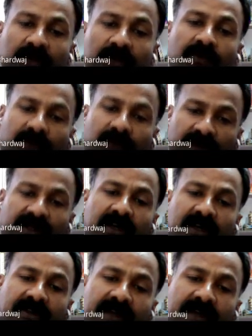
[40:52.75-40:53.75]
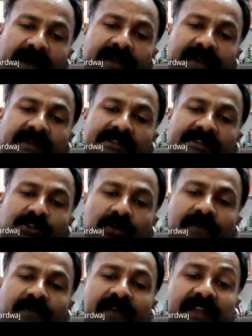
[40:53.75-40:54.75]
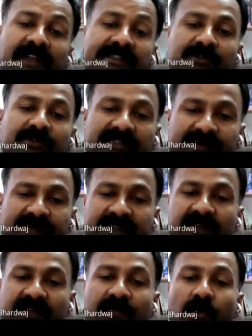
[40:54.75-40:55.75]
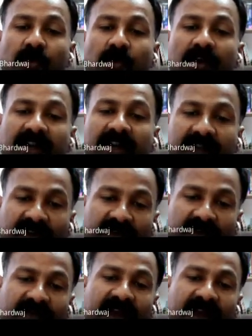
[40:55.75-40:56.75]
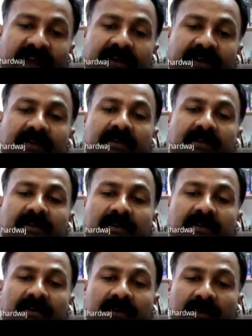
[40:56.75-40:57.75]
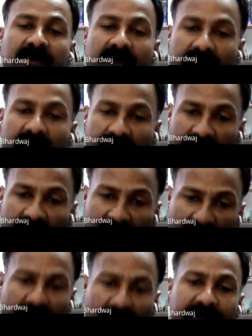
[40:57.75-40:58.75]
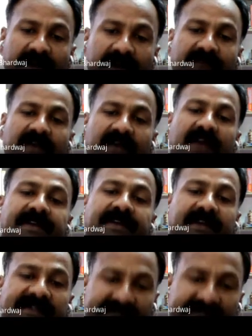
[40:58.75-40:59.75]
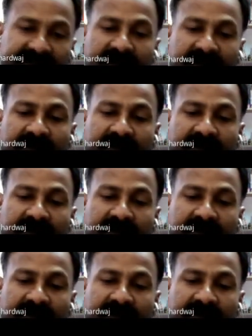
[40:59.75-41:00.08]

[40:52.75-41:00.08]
Further, the Huygens theory fails to explain the photoelectric effect, Crompton effect, etc.